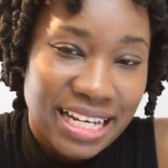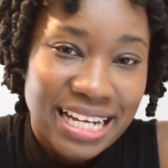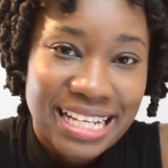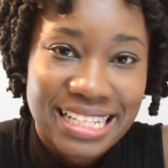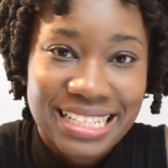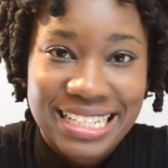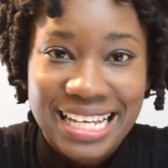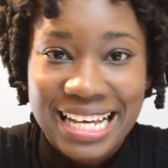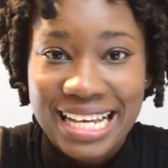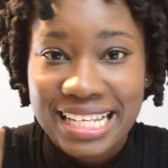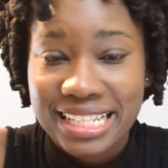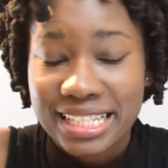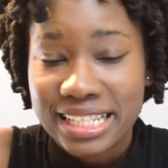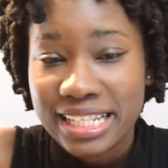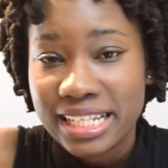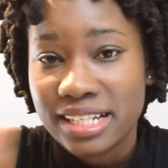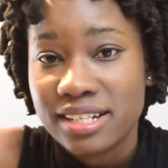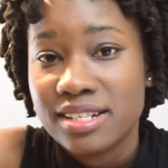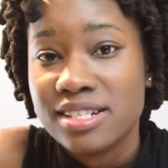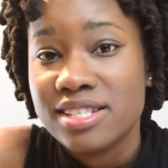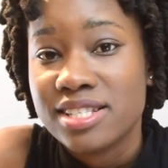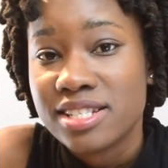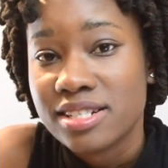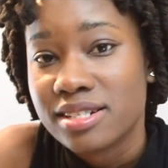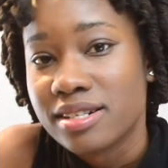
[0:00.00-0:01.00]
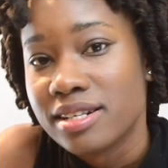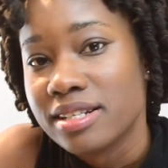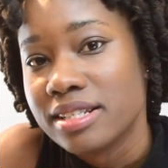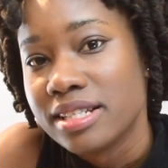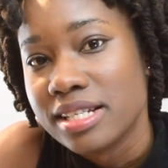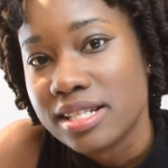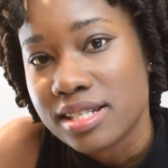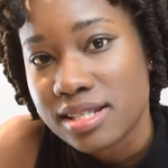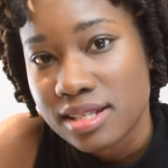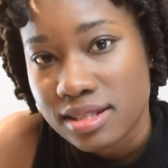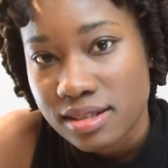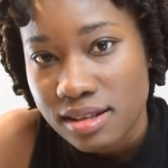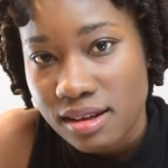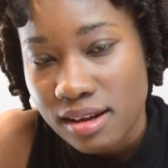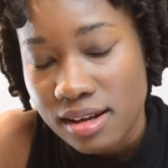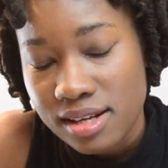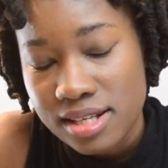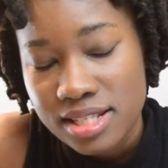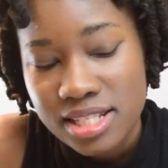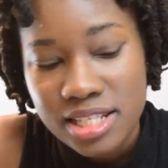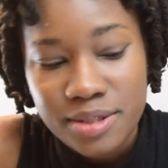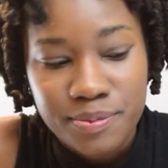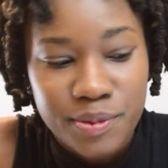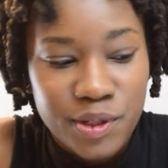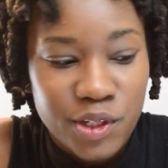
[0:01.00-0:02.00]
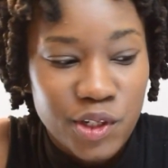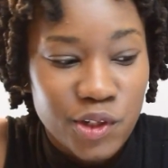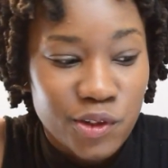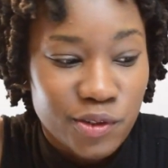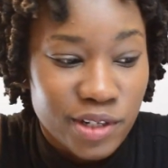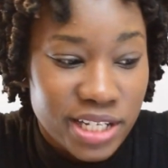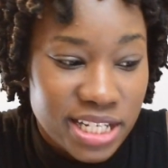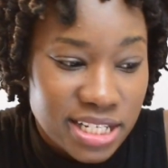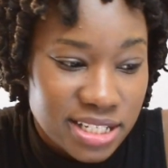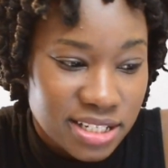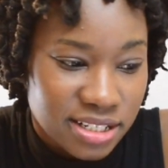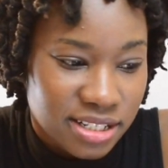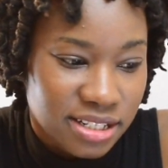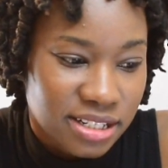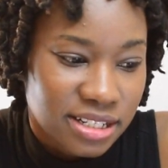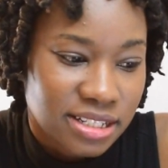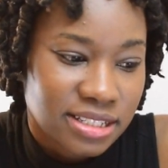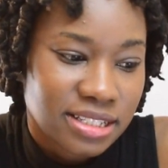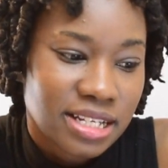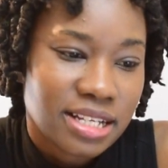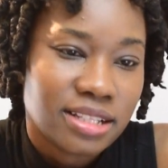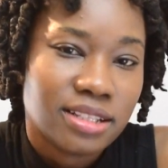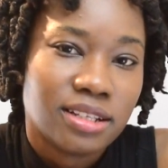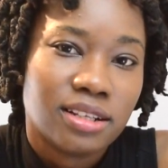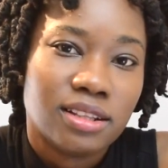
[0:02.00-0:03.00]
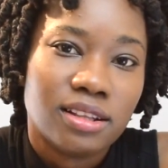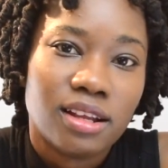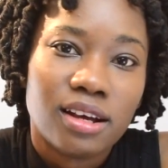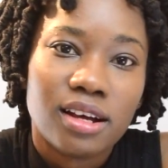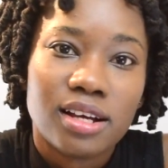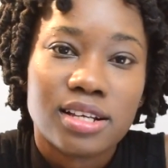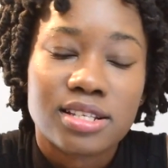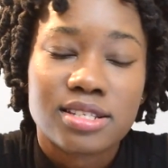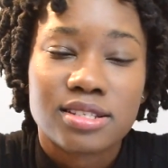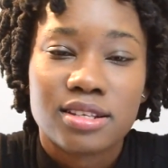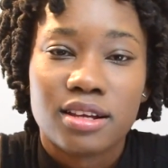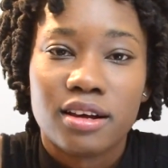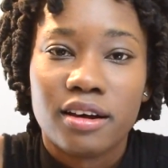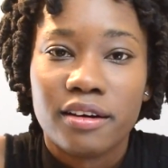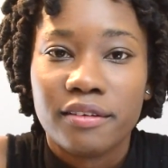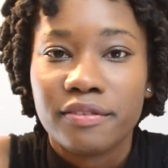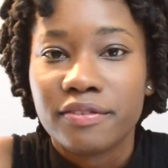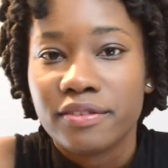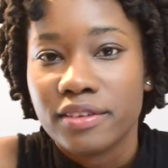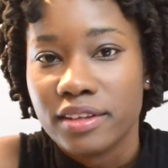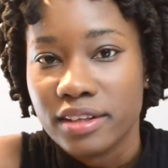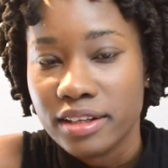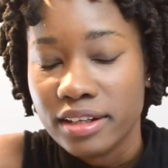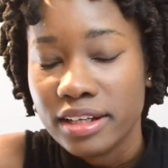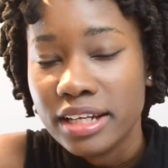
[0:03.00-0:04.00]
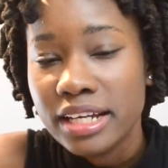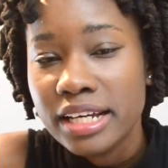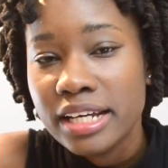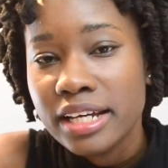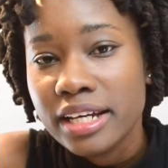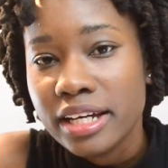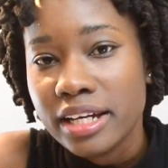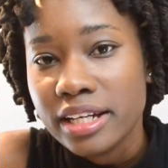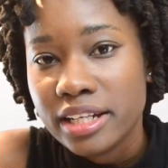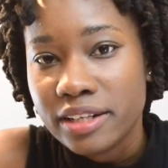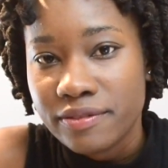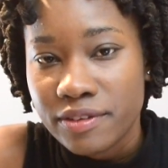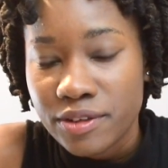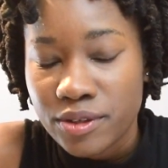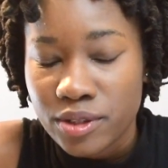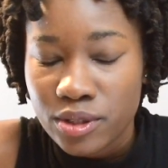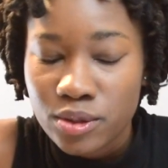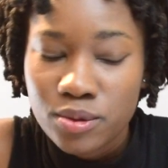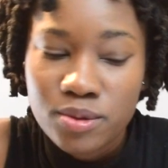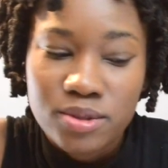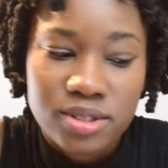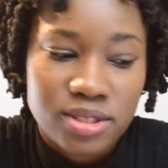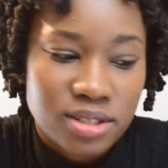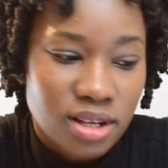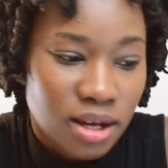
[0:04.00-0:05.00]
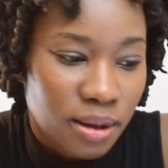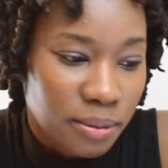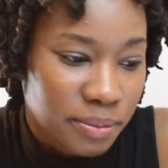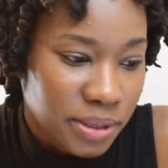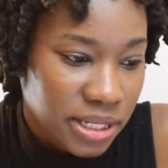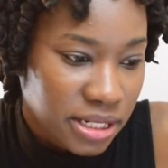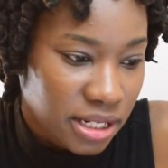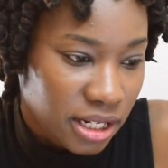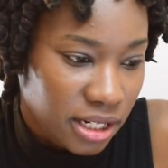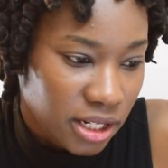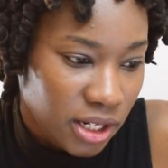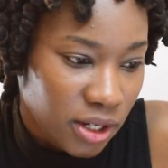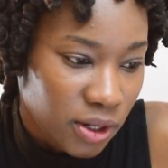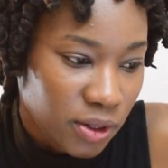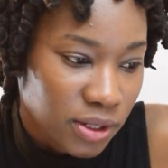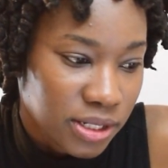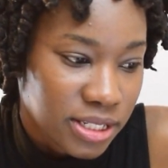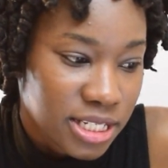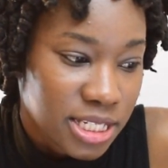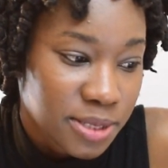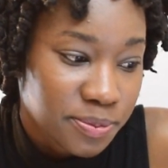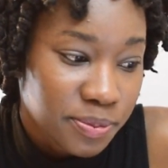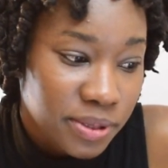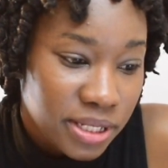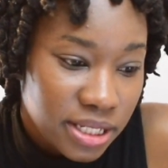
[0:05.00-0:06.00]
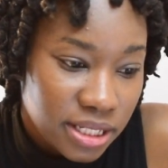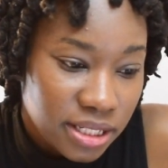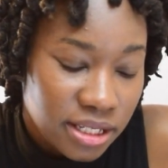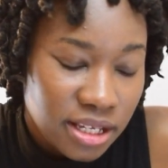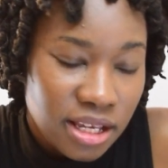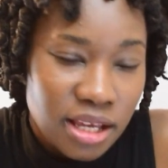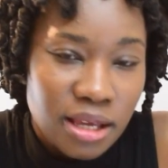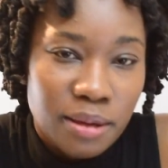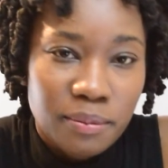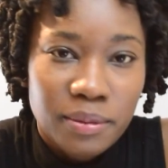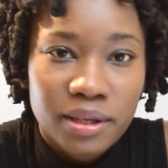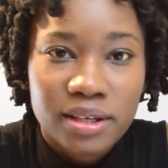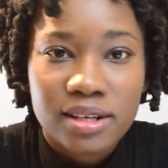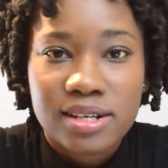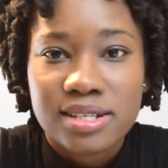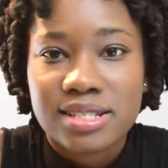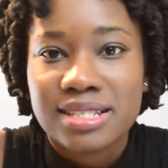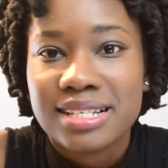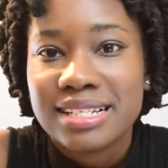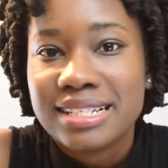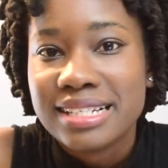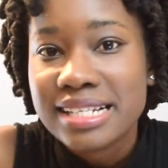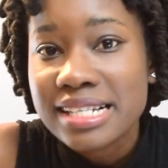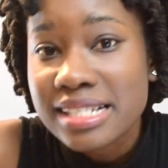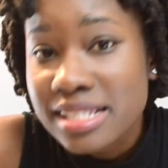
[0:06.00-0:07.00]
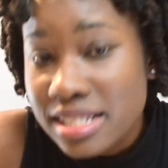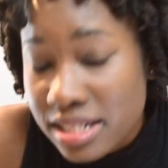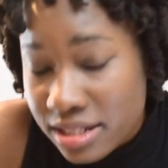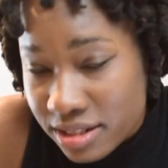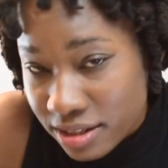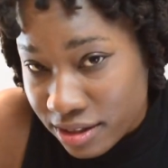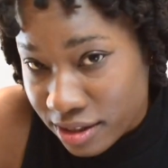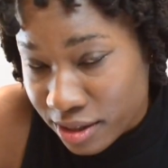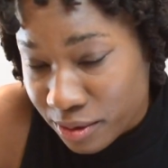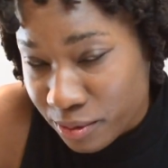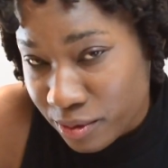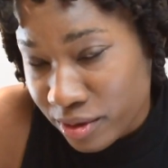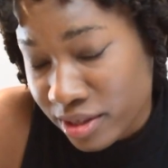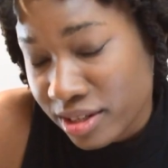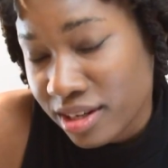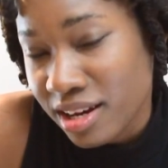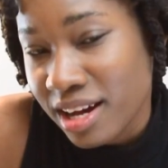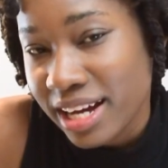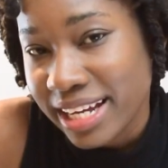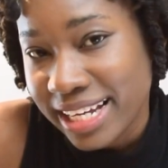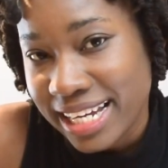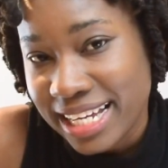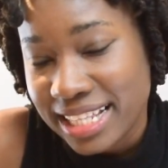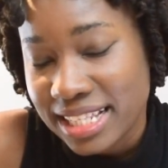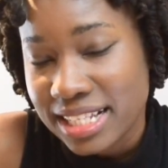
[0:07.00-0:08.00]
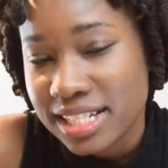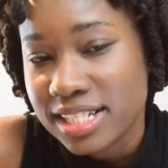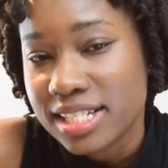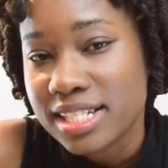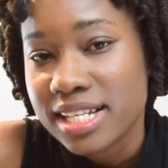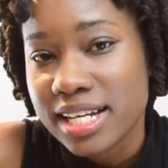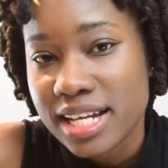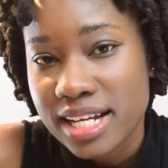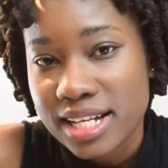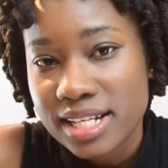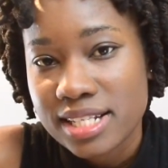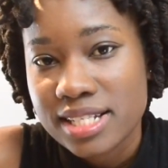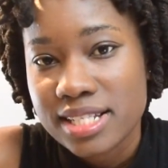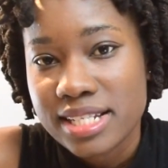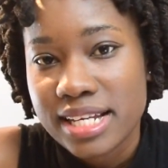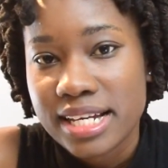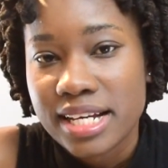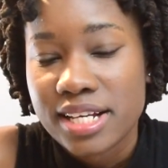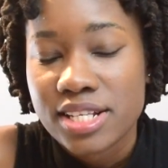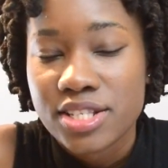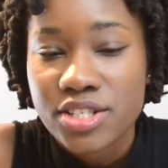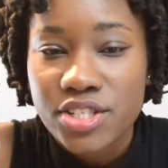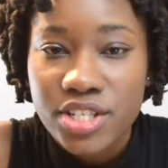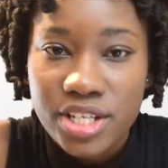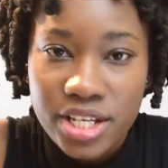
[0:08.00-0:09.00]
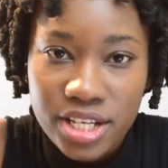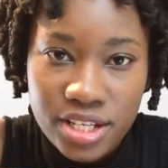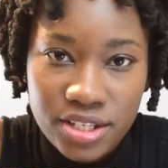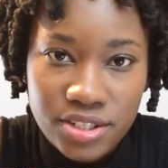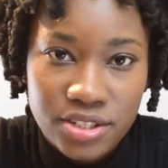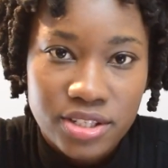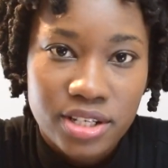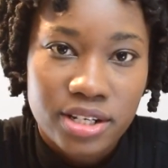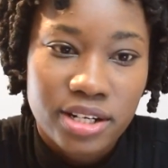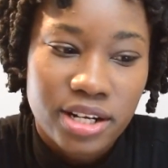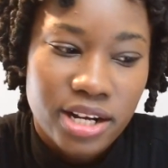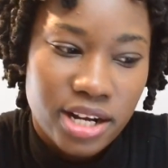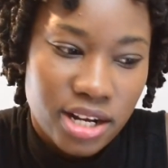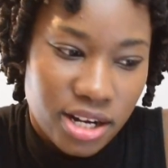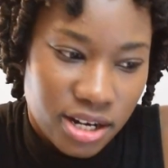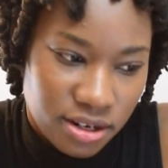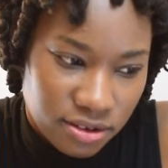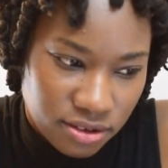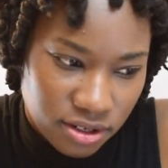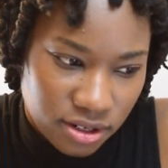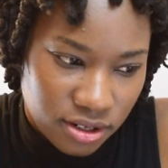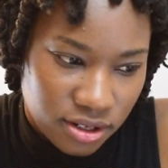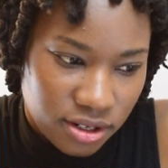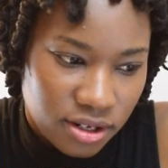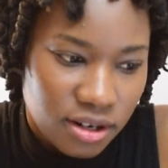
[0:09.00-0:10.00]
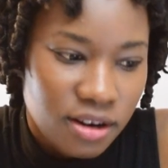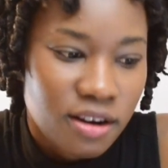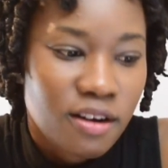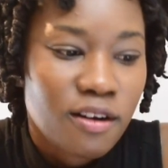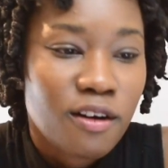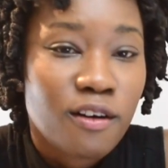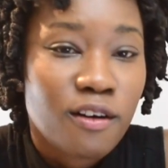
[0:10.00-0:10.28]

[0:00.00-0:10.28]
and that they considered this loss to be greater than the loss of the individual who's not being allowed to speak because the listener would not get the chance to exchange their error